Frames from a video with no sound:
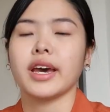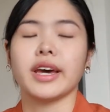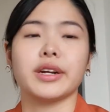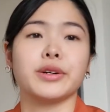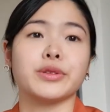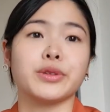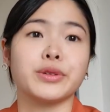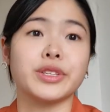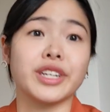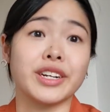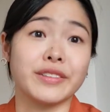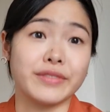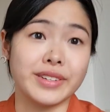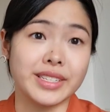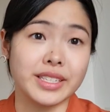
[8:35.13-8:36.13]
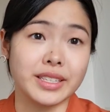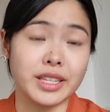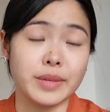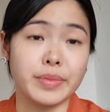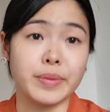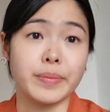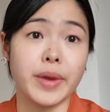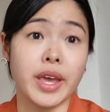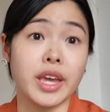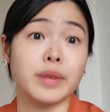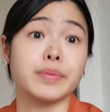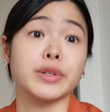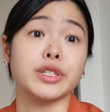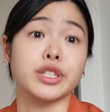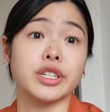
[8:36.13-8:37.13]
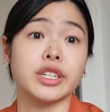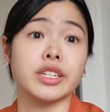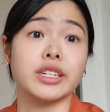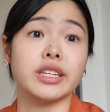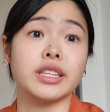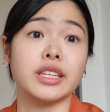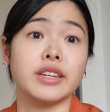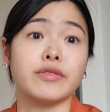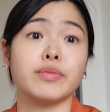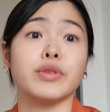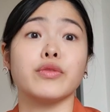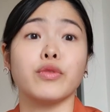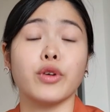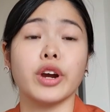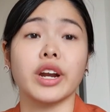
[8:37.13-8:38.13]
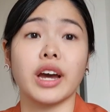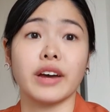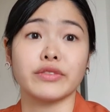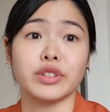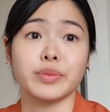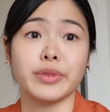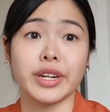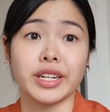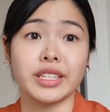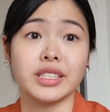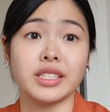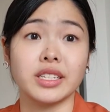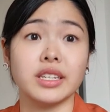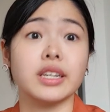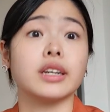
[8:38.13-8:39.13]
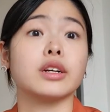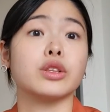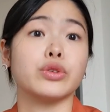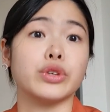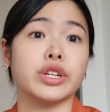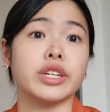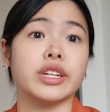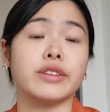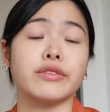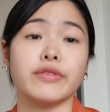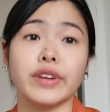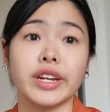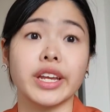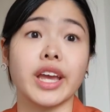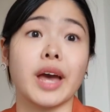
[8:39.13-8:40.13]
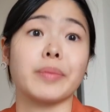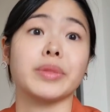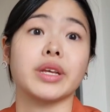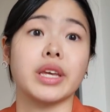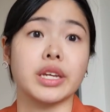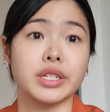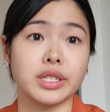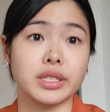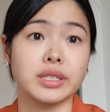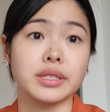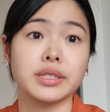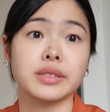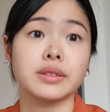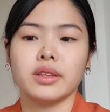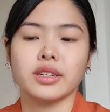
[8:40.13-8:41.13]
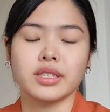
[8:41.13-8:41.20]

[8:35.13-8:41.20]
And although there have recently been paid paternity leave before and after pregnancy included in funding applications,